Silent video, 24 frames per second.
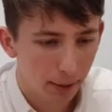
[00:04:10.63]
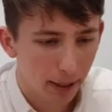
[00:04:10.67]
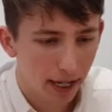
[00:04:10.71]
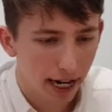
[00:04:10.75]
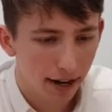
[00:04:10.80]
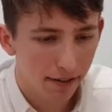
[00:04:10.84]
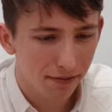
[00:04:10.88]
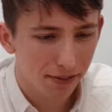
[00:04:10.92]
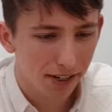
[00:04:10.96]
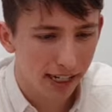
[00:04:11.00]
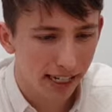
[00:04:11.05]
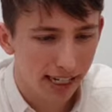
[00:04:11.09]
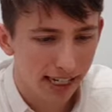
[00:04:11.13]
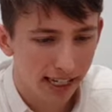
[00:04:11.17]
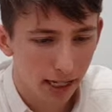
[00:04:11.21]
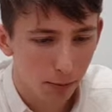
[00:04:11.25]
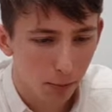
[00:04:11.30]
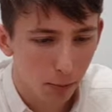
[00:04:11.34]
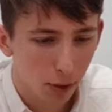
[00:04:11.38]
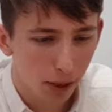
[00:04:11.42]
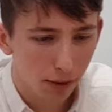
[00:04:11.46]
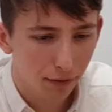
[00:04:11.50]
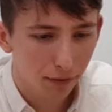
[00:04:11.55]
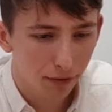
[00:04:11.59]
we have
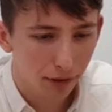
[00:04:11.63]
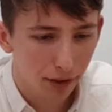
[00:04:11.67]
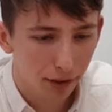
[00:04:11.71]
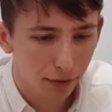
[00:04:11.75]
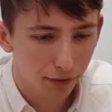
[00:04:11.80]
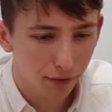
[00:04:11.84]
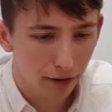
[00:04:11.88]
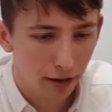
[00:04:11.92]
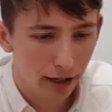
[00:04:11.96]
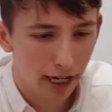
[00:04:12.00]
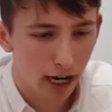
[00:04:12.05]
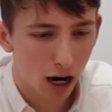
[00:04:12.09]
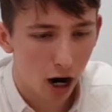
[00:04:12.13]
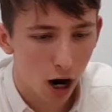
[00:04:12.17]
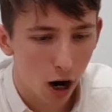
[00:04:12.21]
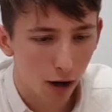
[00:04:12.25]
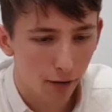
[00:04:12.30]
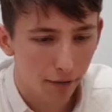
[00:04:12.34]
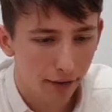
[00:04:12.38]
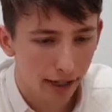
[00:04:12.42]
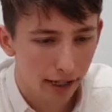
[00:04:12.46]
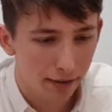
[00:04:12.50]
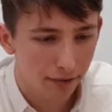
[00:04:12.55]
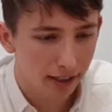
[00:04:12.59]
Cesium 133, a
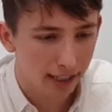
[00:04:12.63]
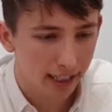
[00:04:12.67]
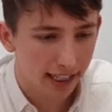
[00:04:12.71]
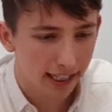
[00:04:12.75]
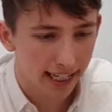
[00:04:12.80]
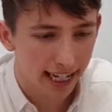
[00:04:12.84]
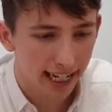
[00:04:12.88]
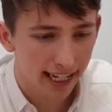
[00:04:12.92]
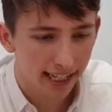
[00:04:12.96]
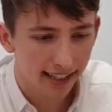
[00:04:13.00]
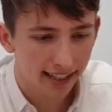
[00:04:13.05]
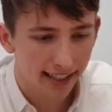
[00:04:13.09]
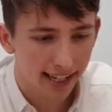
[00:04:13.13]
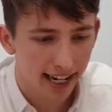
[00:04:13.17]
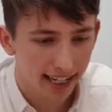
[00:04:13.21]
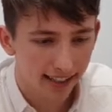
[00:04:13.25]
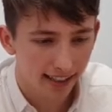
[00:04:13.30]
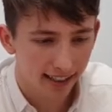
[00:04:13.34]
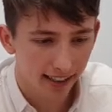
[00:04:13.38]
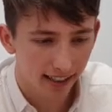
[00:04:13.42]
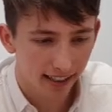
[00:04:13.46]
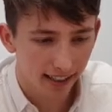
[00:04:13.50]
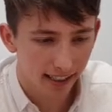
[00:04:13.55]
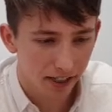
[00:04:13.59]
hot favourite to take the
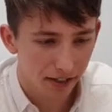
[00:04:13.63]
title,